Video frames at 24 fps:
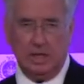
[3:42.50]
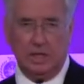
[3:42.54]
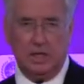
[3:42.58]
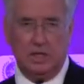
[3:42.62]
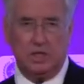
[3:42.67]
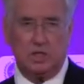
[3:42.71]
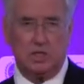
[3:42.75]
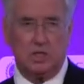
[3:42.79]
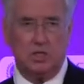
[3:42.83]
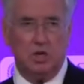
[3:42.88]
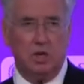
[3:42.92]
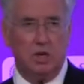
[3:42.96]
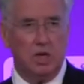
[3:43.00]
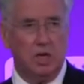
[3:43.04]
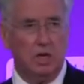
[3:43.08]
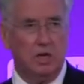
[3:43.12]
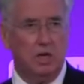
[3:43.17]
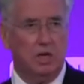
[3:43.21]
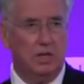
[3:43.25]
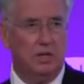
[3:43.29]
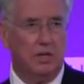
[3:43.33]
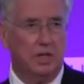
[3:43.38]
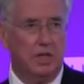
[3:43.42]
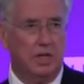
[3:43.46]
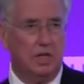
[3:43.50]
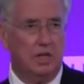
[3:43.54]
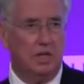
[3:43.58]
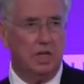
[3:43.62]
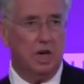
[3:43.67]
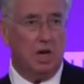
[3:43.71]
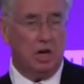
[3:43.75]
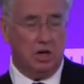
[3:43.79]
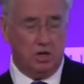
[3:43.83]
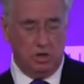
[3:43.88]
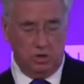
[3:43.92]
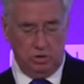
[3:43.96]
It's not only the
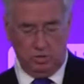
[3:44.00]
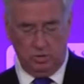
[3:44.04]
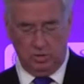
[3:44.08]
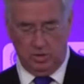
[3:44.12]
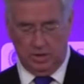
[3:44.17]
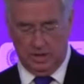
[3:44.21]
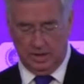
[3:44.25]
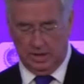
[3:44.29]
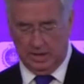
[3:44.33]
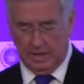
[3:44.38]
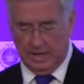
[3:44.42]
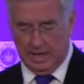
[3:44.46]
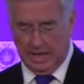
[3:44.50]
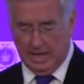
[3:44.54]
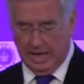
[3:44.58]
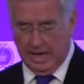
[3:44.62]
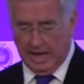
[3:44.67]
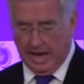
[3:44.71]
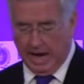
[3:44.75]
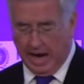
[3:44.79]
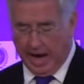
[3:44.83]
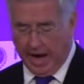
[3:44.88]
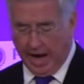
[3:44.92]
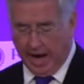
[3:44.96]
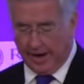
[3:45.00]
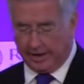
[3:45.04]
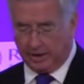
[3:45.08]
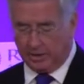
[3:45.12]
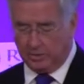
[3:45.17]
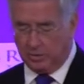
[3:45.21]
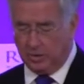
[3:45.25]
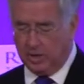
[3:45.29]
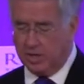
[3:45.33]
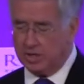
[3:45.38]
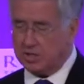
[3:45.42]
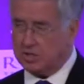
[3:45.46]
Yahoo
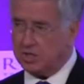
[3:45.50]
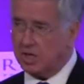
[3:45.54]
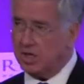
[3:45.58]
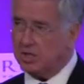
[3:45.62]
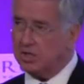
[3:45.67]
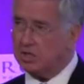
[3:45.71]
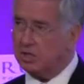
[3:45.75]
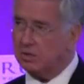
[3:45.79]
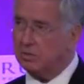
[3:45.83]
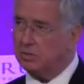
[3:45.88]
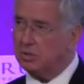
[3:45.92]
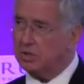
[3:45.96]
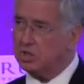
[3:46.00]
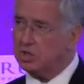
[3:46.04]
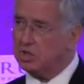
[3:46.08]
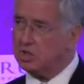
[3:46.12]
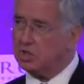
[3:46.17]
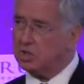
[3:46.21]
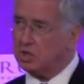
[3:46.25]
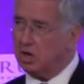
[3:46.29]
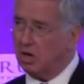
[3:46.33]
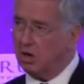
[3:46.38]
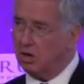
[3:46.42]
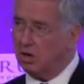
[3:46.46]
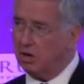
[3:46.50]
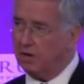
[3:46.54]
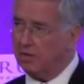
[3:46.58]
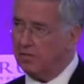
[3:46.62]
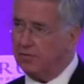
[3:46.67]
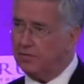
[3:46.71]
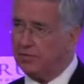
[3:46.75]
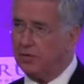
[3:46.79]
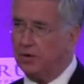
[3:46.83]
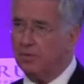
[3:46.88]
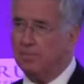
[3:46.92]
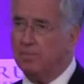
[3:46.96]
hack where data was stolen
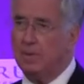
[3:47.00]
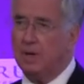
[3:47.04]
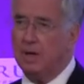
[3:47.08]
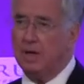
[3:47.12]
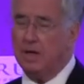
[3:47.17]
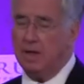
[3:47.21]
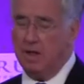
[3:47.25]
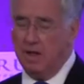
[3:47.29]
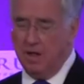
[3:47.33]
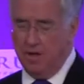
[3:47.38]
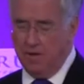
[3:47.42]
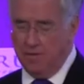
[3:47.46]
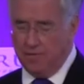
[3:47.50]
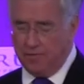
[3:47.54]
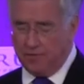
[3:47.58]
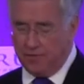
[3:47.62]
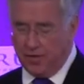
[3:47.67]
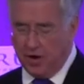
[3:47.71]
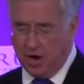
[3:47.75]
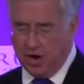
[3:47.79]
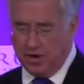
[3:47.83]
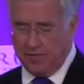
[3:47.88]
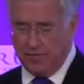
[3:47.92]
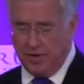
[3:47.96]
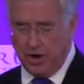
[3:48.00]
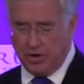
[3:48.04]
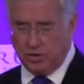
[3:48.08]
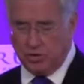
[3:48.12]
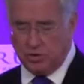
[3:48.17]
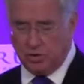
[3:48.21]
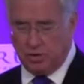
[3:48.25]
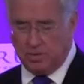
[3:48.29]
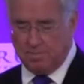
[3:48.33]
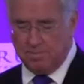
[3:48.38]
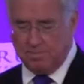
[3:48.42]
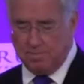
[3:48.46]
from
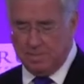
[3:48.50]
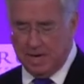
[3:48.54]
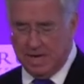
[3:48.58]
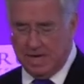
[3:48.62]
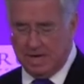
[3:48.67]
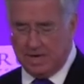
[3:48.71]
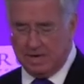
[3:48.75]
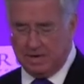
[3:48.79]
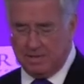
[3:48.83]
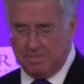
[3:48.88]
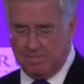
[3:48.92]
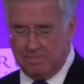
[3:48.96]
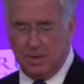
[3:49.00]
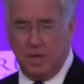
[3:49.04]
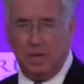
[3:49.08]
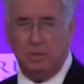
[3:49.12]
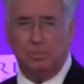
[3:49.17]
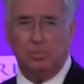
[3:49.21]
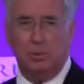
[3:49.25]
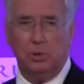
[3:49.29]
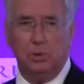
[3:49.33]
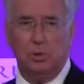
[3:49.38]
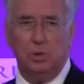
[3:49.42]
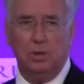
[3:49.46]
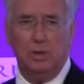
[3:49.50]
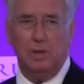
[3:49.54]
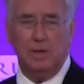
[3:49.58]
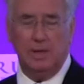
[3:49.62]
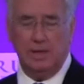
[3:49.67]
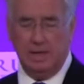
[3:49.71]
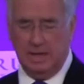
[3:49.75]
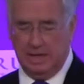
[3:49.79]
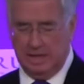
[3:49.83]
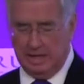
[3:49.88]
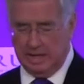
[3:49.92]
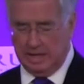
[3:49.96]
500 million people
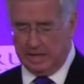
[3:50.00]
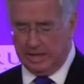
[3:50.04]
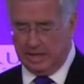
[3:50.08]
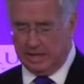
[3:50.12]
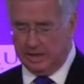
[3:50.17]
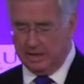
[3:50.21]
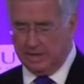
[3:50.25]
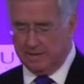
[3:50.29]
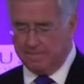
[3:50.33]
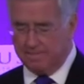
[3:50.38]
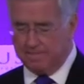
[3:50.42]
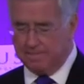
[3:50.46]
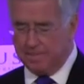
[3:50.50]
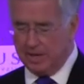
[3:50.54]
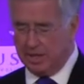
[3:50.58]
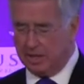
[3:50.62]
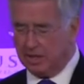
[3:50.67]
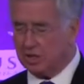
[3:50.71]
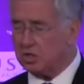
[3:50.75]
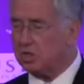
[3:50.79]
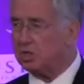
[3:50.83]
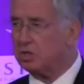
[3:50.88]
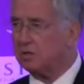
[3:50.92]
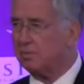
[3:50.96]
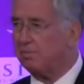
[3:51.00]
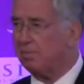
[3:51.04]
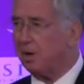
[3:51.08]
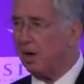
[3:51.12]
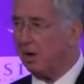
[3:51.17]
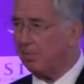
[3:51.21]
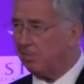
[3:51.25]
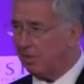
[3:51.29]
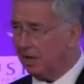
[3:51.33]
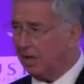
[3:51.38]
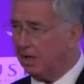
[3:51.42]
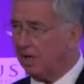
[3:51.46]
in the biggest
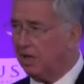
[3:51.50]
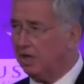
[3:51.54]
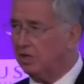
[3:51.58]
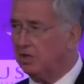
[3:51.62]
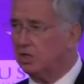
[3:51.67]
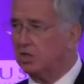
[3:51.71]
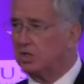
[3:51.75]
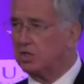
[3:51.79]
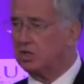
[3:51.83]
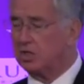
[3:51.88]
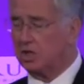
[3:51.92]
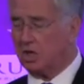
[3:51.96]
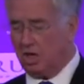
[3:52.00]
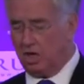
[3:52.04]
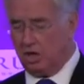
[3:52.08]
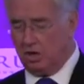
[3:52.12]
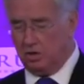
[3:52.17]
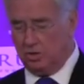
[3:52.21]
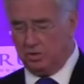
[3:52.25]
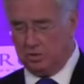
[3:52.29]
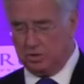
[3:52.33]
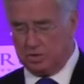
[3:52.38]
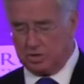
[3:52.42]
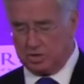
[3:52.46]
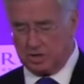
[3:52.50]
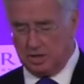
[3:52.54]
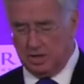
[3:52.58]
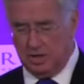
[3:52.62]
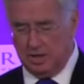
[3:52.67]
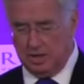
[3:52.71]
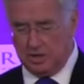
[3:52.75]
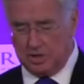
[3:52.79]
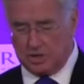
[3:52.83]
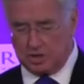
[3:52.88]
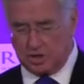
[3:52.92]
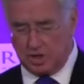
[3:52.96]
publicly disclosed
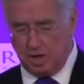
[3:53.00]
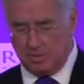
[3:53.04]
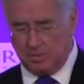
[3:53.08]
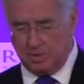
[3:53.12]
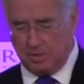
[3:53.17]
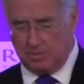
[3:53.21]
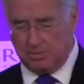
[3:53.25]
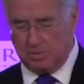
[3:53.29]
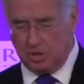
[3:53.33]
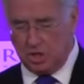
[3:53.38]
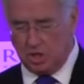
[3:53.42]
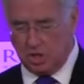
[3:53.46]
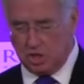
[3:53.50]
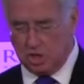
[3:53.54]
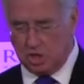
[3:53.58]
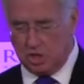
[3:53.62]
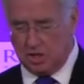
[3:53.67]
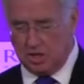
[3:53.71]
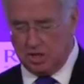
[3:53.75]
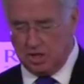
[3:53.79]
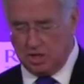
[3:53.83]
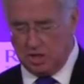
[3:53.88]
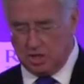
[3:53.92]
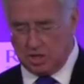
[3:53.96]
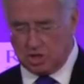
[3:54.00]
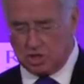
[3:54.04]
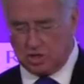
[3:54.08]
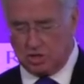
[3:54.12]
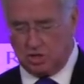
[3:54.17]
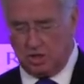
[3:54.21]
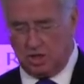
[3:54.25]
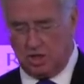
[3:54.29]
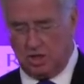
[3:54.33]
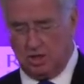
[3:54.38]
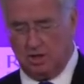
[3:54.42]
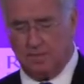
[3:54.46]
cyber breach in
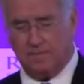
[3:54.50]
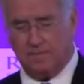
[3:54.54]
history,